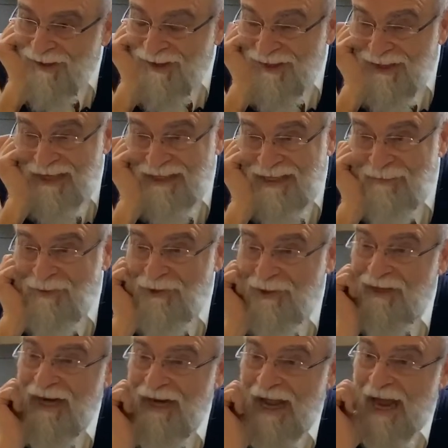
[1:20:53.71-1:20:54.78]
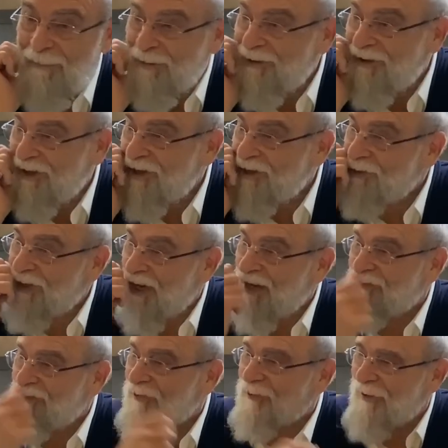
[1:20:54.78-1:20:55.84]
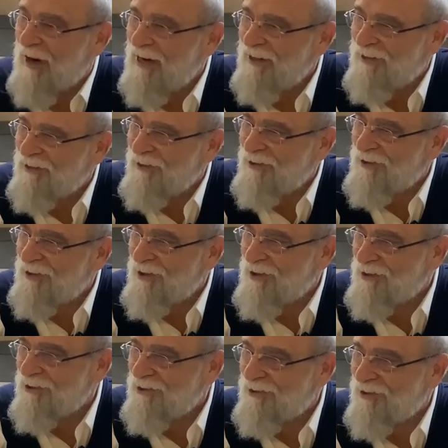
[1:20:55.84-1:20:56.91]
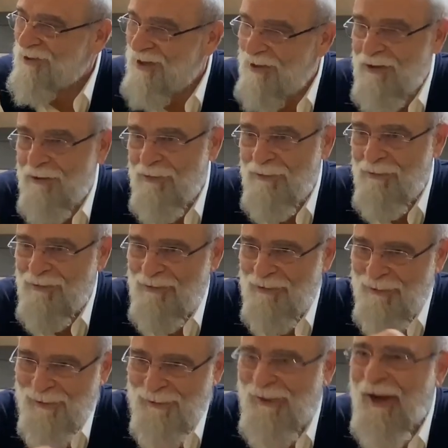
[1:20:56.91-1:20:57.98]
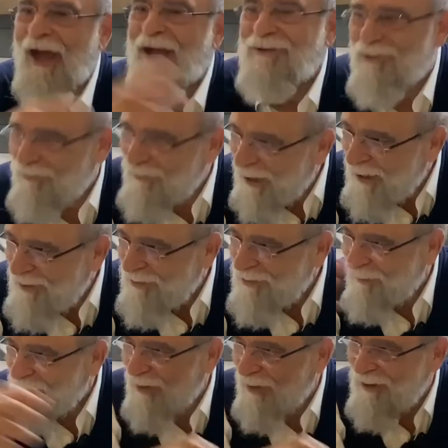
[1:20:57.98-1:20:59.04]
Last time you took an apple, did you take it for granted, or did you just say, right, or something like